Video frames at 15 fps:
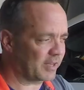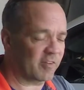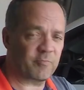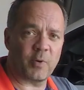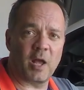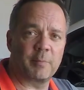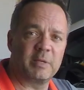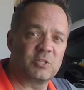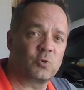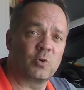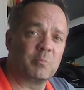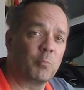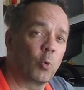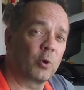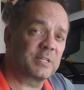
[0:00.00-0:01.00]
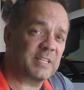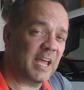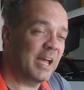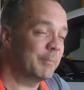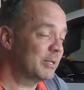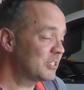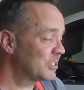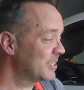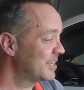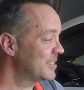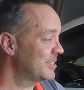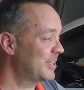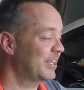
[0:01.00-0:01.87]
I've probably been doing more damage to this